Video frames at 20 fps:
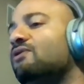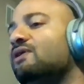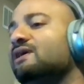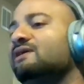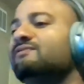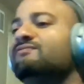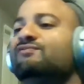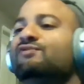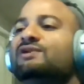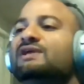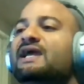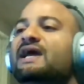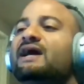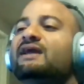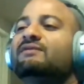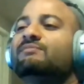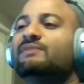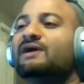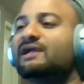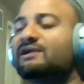like if you want to add
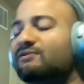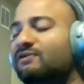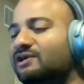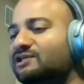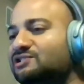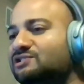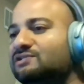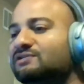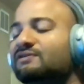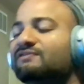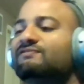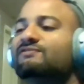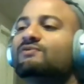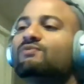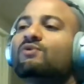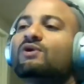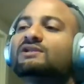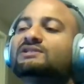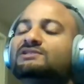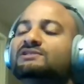a migration, if you
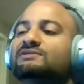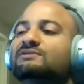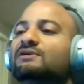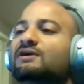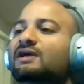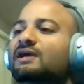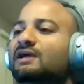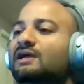want to